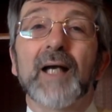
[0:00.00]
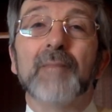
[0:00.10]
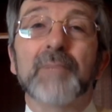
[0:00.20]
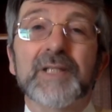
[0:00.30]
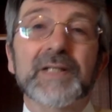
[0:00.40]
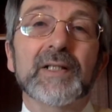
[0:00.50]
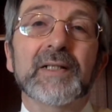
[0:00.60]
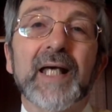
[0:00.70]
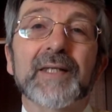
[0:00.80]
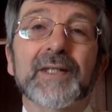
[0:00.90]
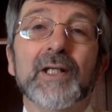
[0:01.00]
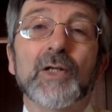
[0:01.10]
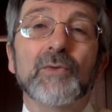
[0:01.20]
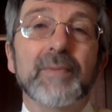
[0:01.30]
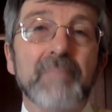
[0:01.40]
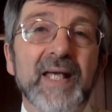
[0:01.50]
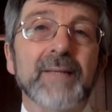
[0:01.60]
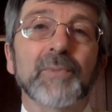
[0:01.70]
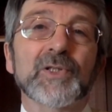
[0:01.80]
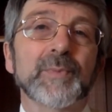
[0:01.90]
and prison and death
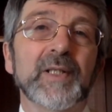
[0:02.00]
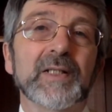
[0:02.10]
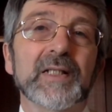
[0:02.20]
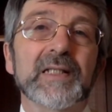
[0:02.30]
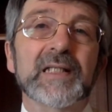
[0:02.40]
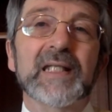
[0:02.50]
remain possibilities